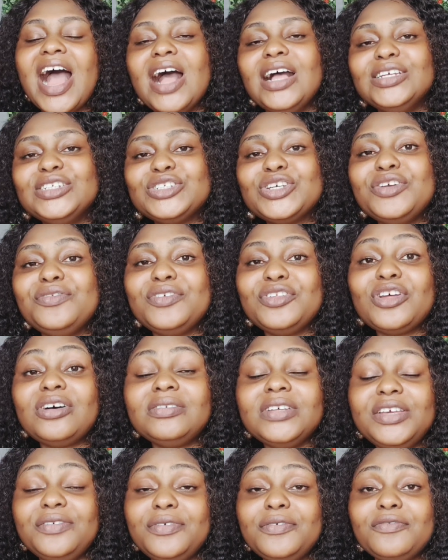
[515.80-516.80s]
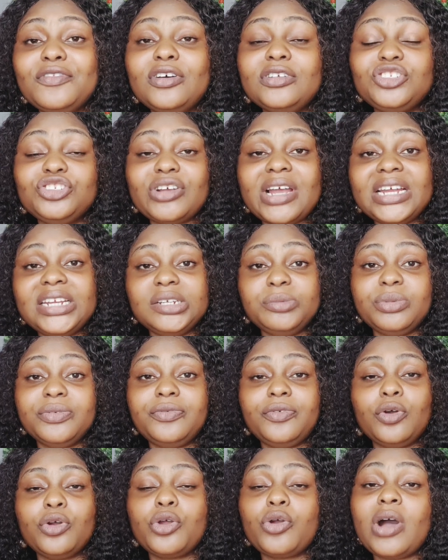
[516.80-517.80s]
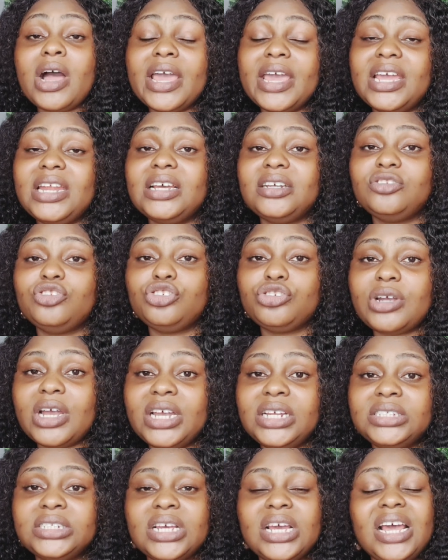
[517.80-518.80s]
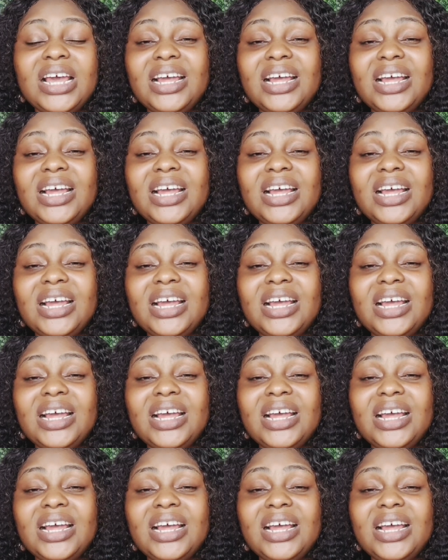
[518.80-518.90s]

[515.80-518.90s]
So if you've not tried it before, go ahead and try it.